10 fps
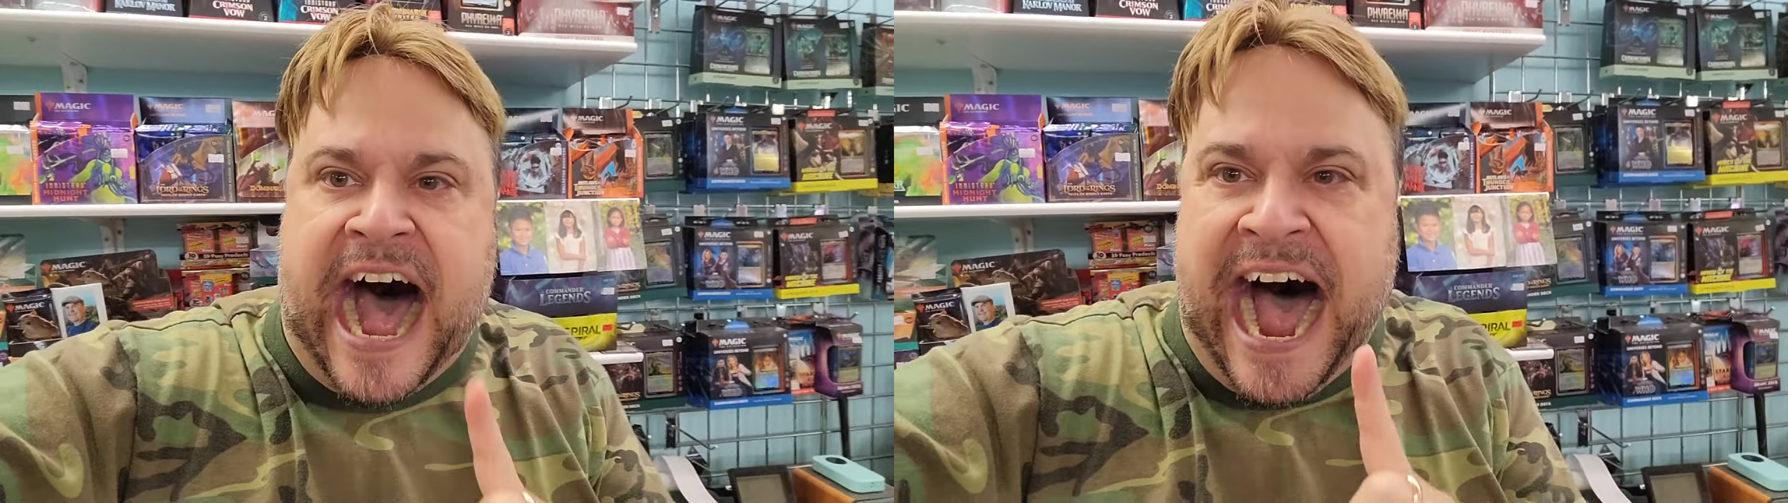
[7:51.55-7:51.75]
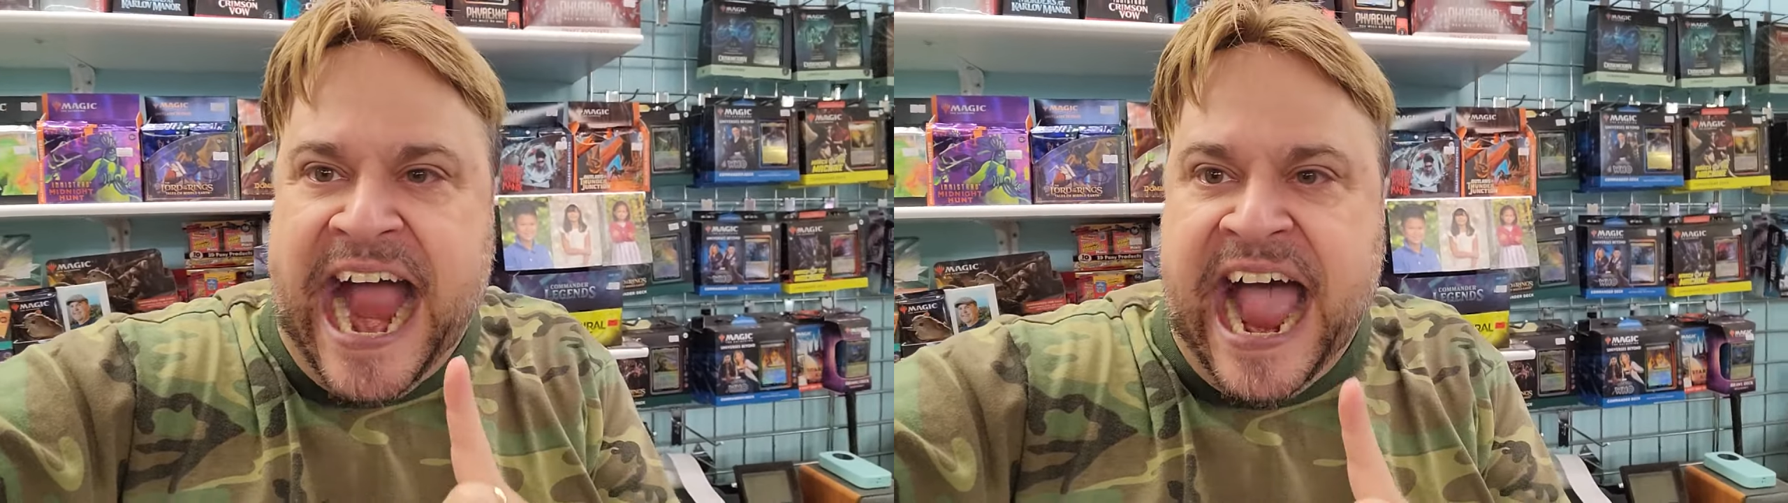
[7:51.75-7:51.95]

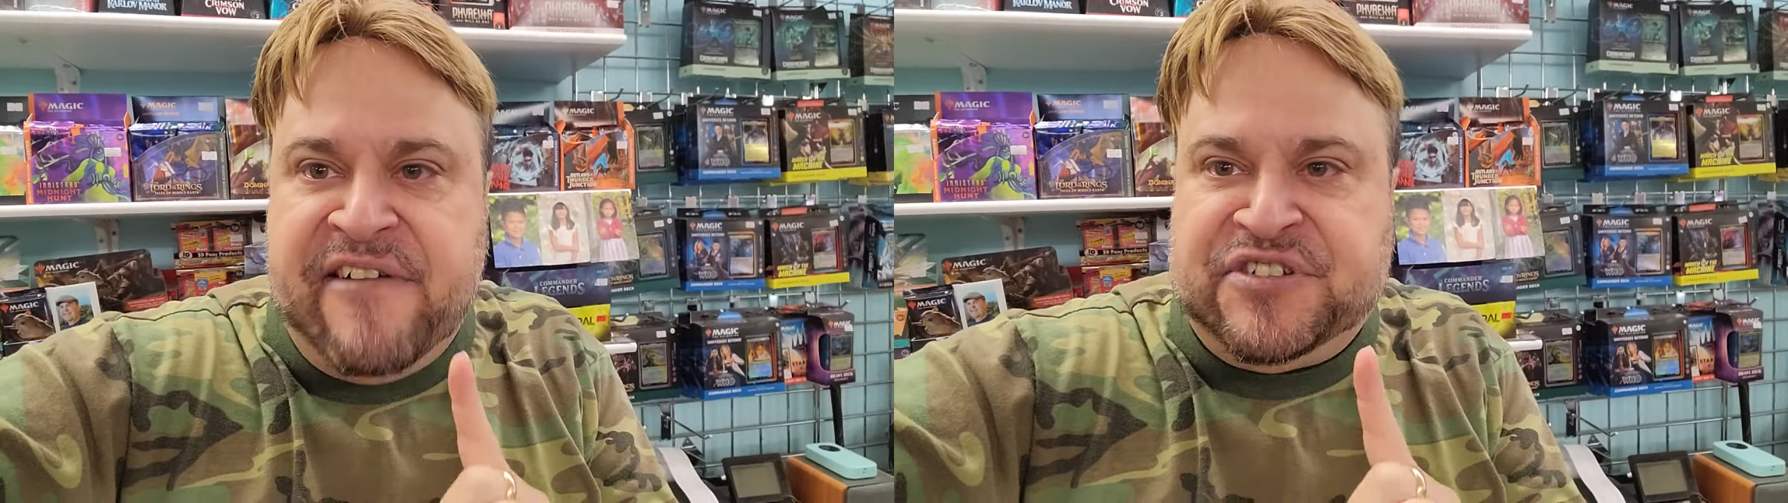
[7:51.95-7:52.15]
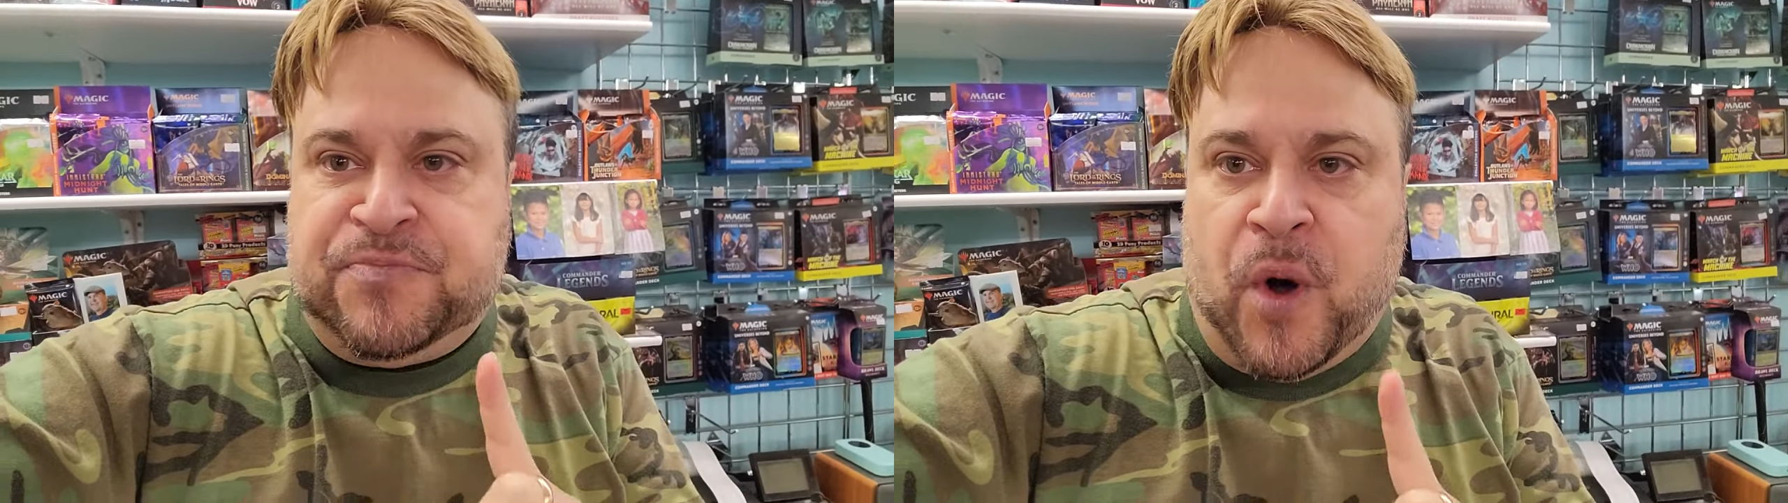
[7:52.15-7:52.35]
I
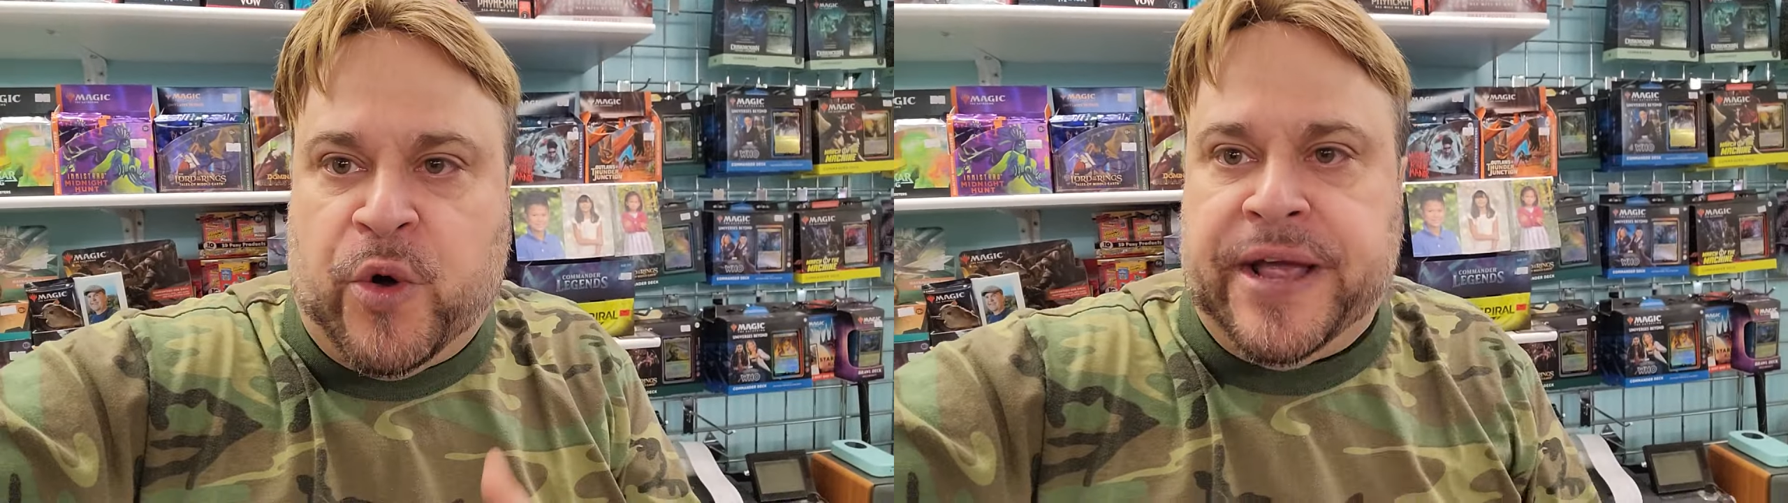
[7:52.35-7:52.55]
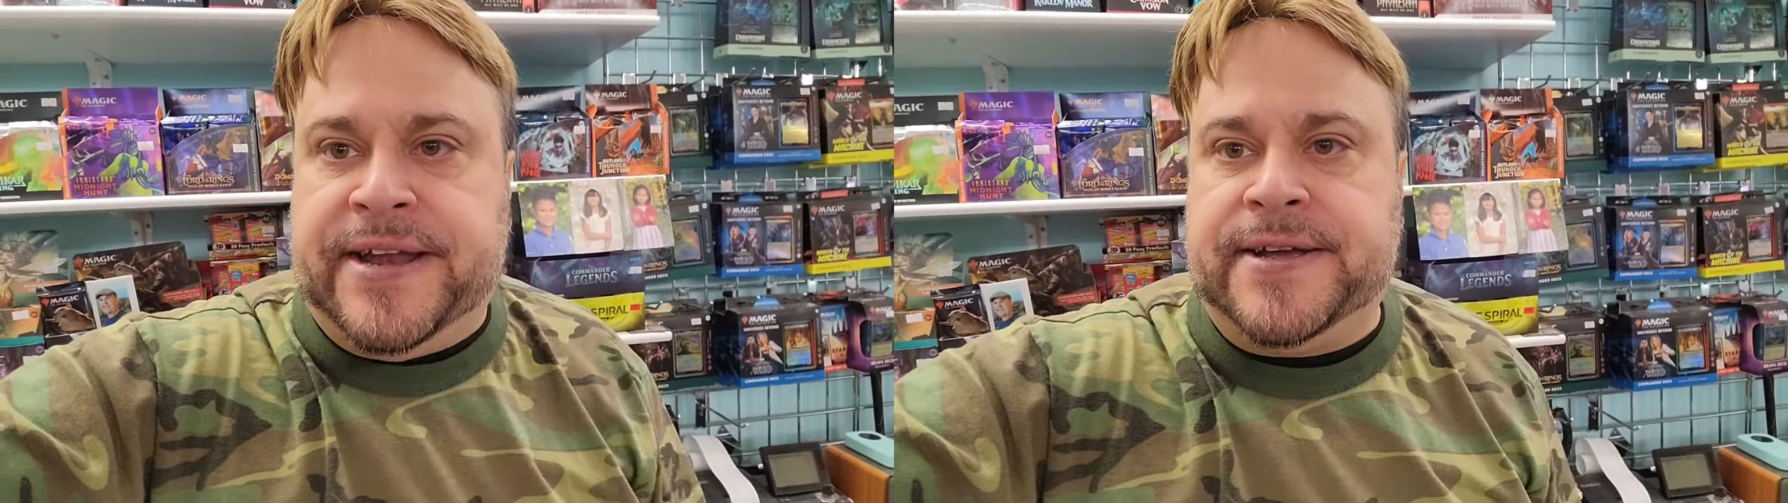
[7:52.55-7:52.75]
have spoken.